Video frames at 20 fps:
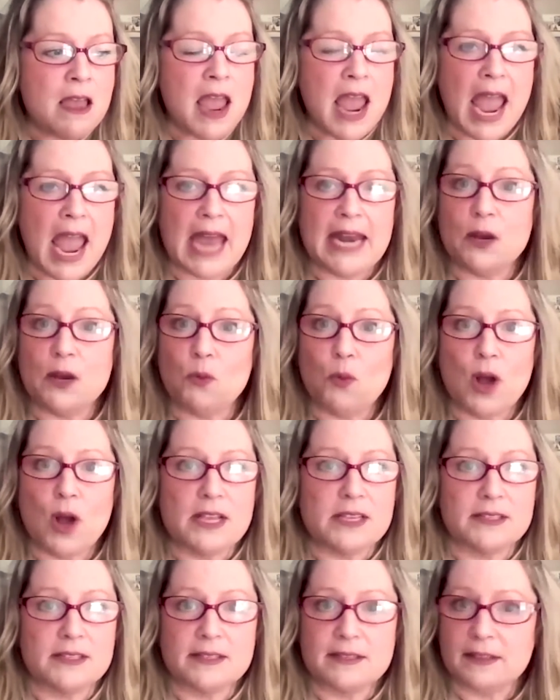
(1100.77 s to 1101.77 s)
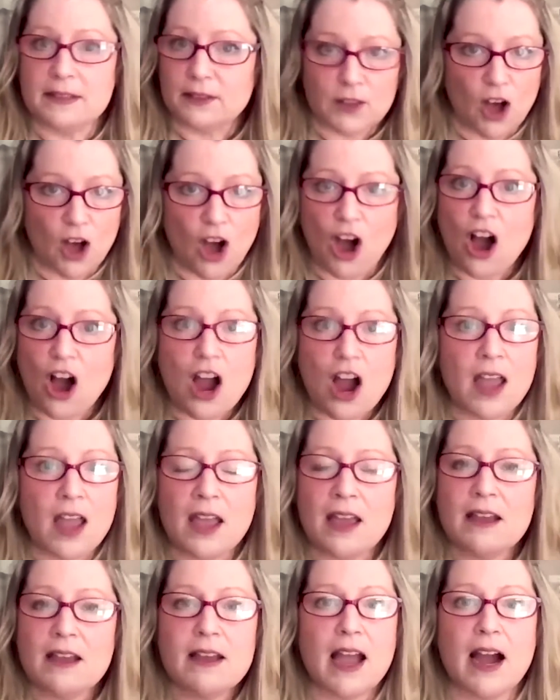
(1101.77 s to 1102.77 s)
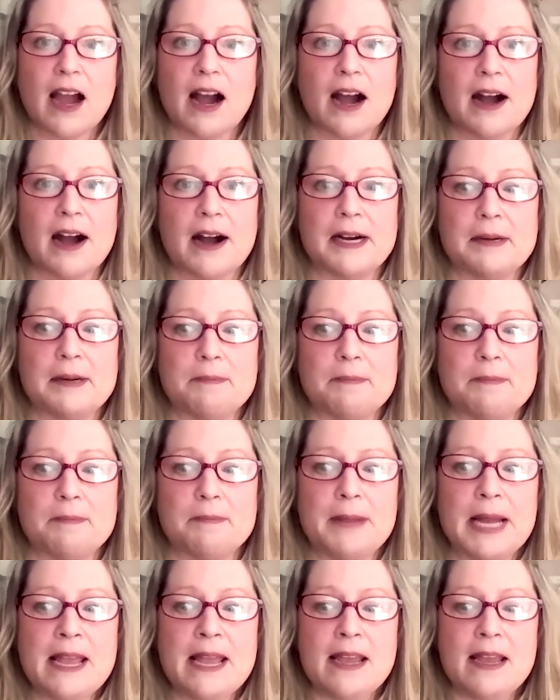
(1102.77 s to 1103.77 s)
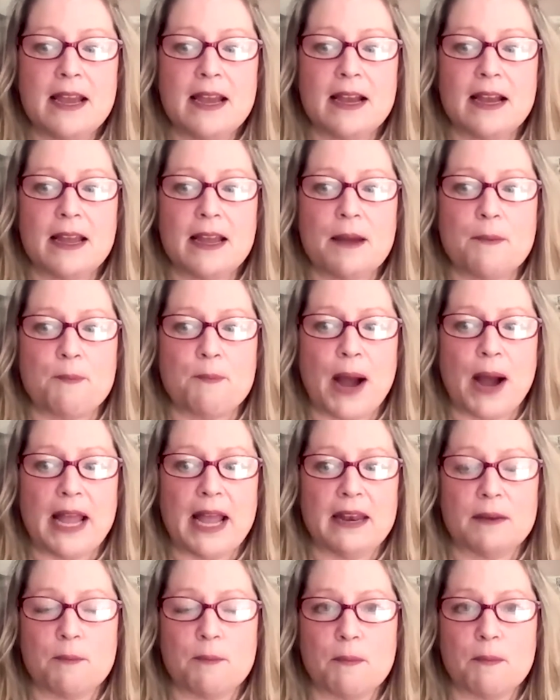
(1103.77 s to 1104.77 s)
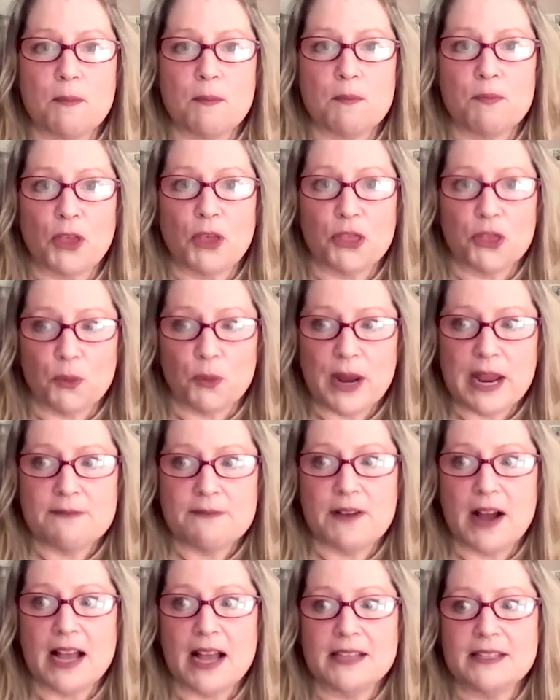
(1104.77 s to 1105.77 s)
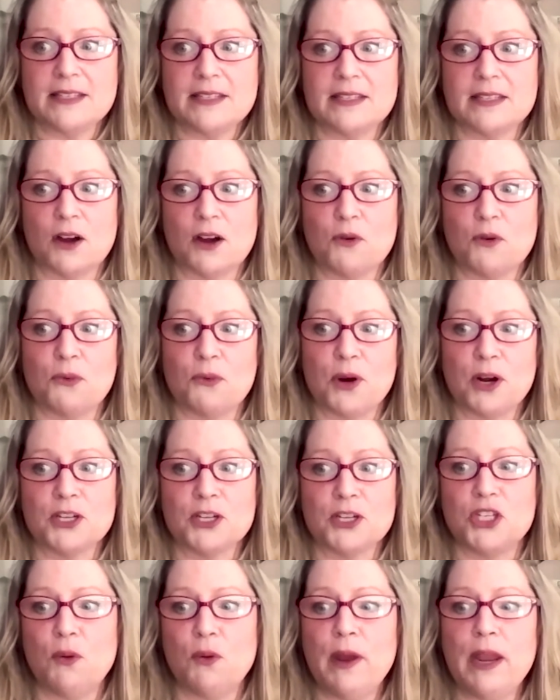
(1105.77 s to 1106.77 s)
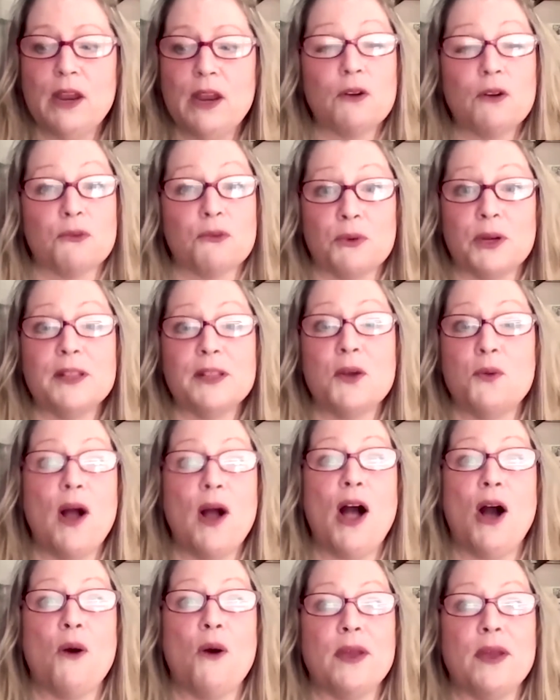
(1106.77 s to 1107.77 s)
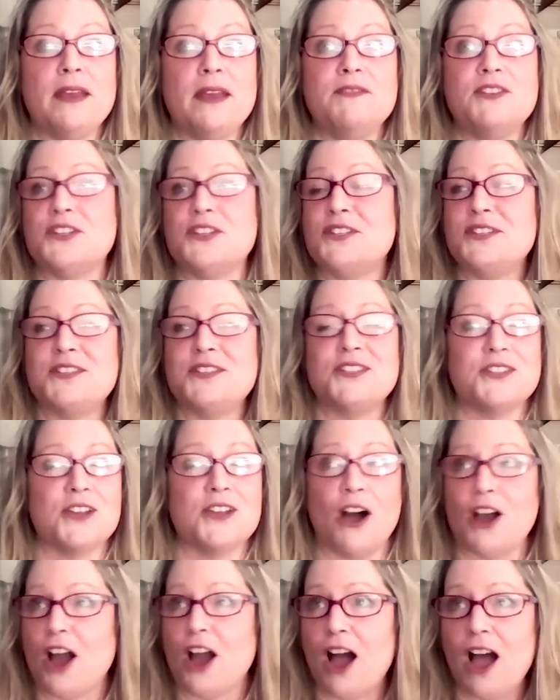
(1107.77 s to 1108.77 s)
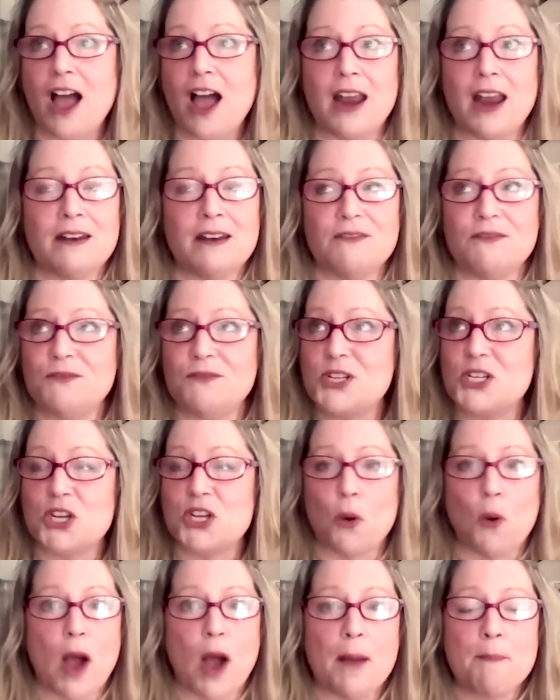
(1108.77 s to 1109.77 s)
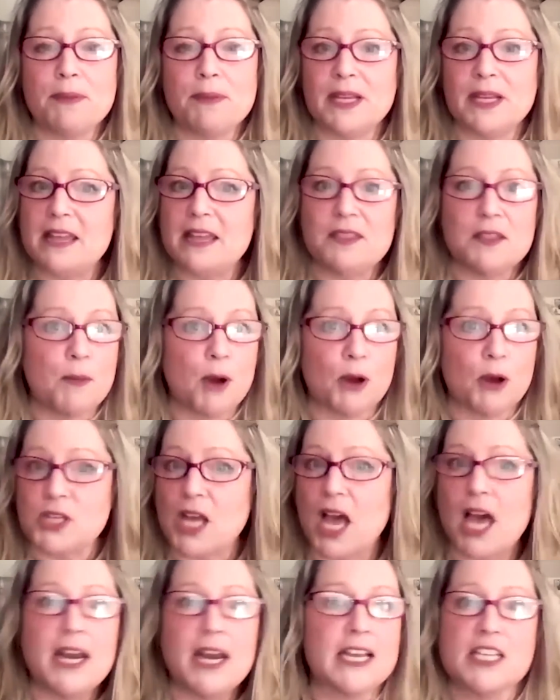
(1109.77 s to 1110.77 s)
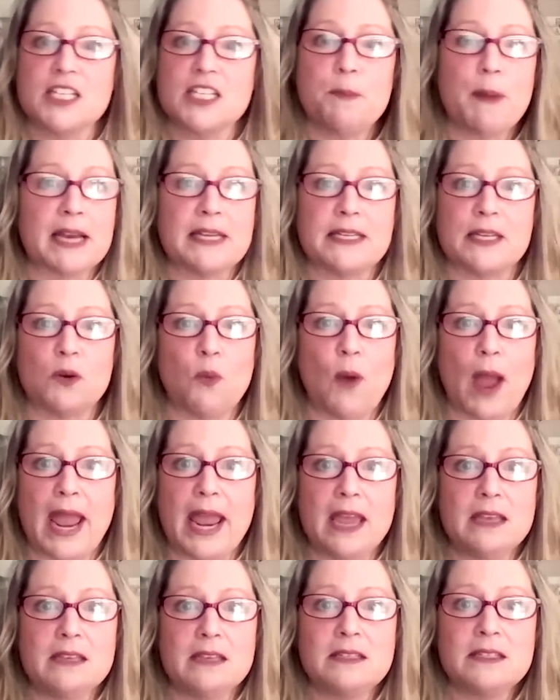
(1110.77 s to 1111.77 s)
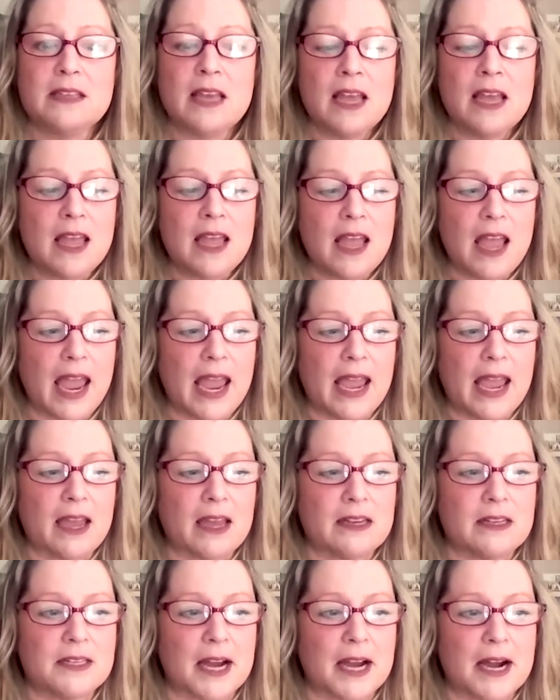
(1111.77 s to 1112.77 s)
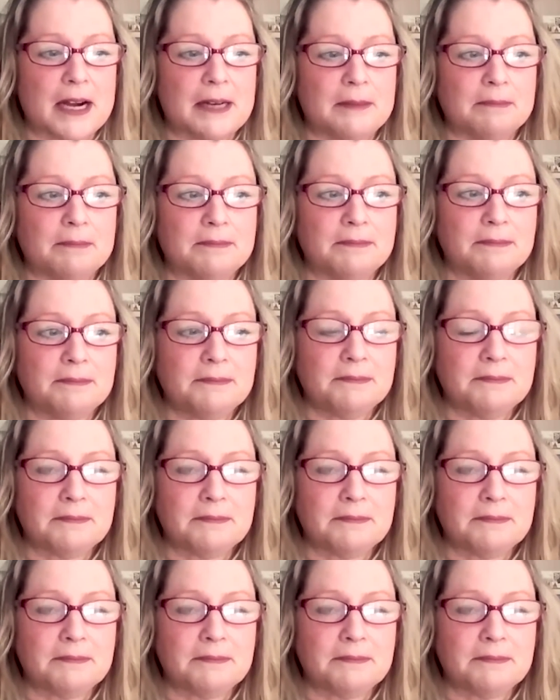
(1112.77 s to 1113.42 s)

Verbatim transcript: and it was long. But the three of us, we're doing really well. We just saw God show up in the most unexpected ways. And I'm